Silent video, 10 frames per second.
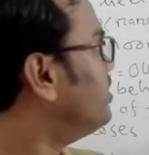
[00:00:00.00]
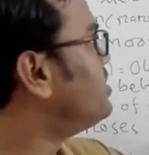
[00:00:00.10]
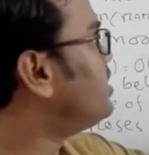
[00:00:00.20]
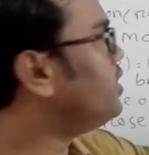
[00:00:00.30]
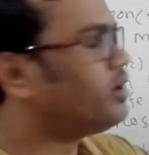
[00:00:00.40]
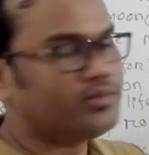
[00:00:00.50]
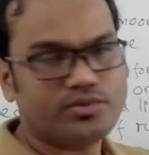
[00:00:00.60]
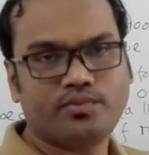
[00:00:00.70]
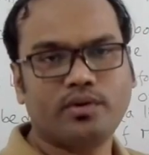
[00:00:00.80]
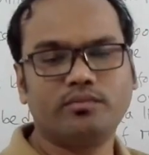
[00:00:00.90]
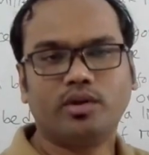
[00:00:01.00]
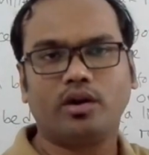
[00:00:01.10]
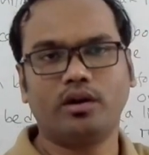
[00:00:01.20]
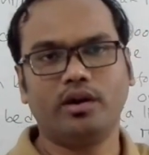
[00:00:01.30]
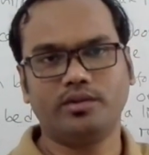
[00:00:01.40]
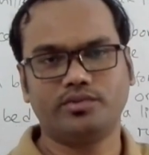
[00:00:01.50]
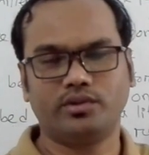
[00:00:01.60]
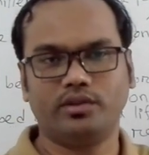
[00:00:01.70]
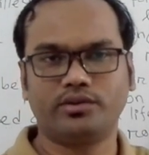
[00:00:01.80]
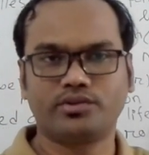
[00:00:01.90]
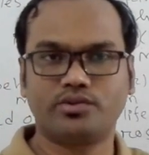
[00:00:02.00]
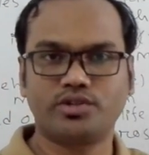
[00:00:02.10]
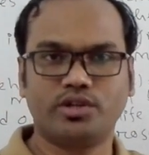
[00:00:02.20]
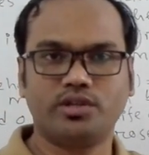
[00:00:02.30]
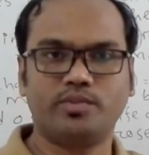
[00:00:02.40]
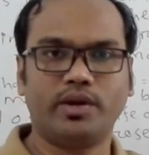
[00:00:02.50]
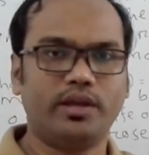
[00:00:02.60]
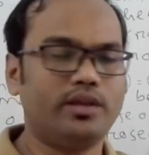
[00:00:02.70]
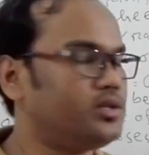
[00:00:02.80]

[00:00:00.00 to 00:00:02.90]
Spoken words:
these idioms from the alternatives. This question is very